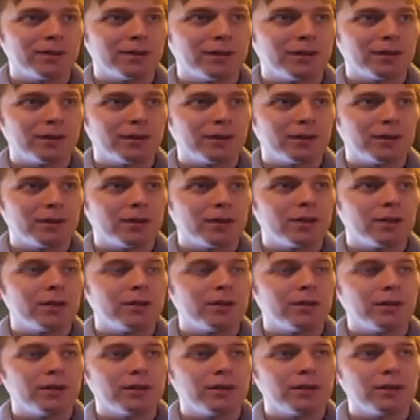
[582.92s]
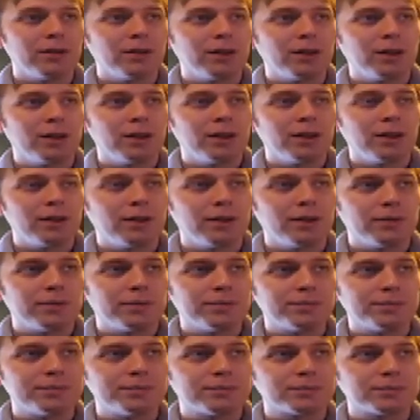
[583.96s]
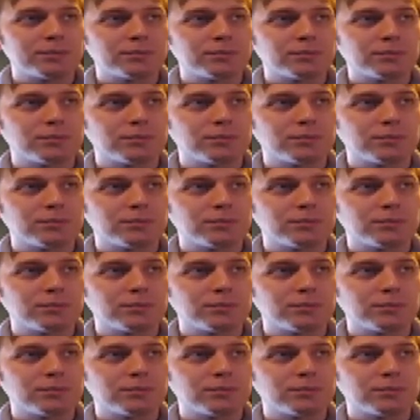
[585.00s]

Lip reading: No one is speaking in this clip.